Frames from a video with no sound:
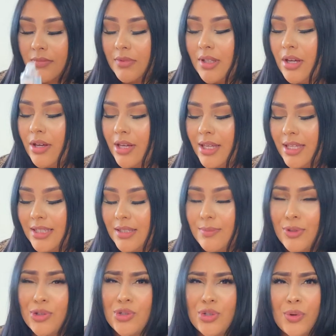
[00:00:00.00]
it
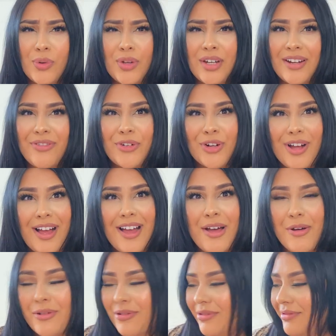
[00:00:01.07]
smells so good. I forgot
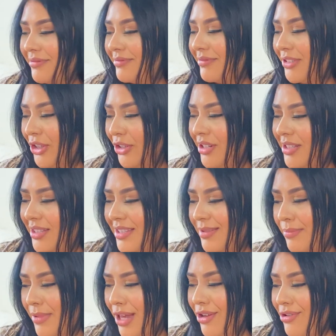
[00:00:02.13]
how good it
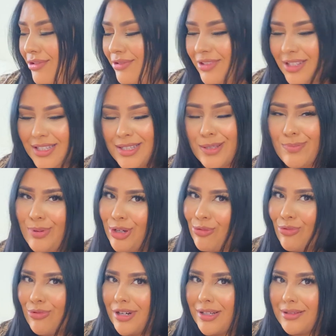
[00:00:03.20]
smelled. It's been a
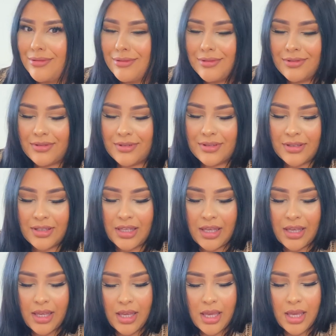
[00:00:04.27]
while.
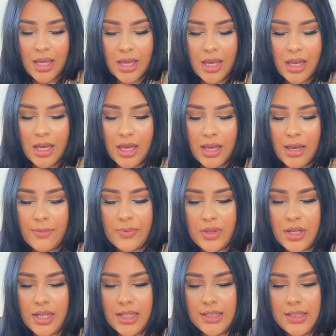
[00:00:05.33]
Um, the
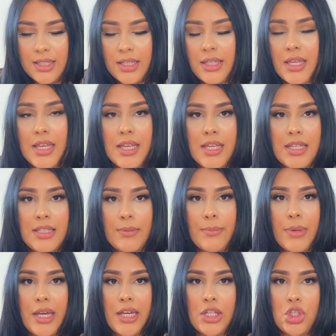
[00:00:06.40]
next thing is
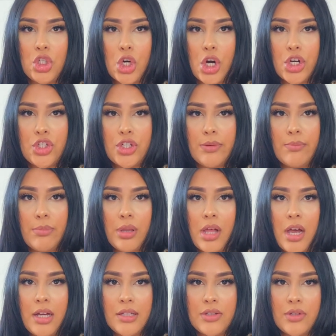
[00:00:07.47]
my charging
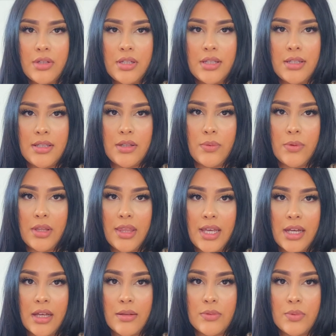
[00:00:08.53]
block. So this is the one
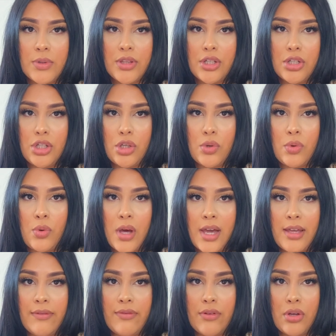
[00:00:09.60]
that comes with the new
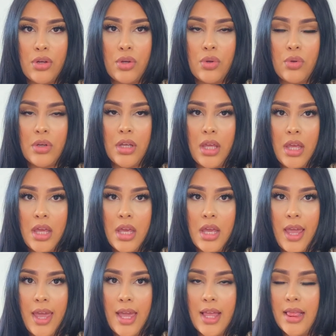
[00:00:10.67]
iPhone
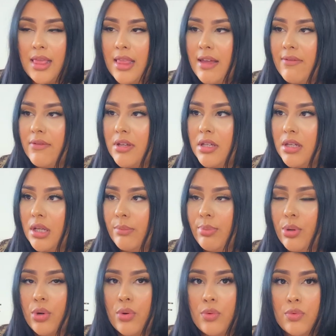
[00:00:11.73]
11
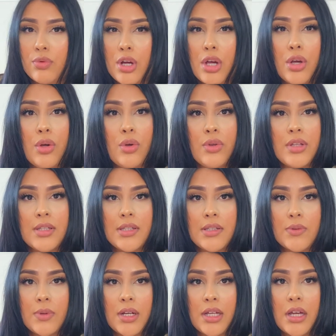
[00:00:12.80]
Pro. This
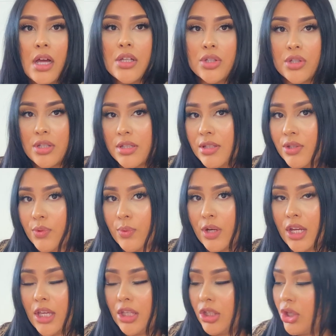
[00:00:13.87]
is what I got. So this is what
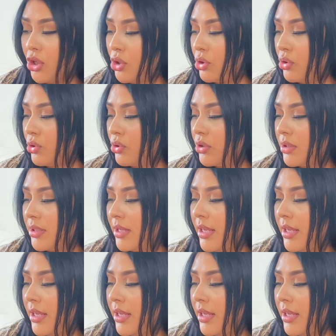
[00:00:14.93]
I use.